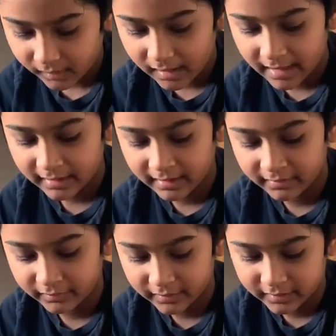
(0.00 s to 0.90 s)
And then
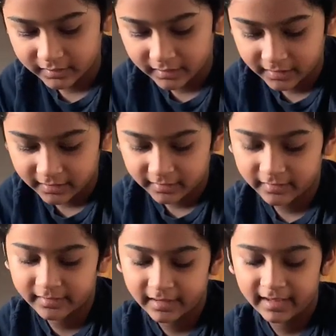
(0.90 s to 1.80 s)
we're just gonna
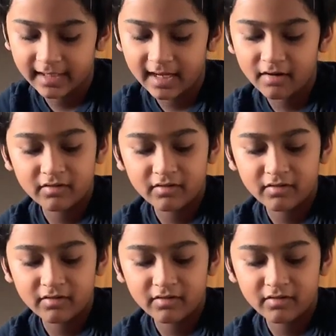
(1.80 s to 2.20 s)
take it out.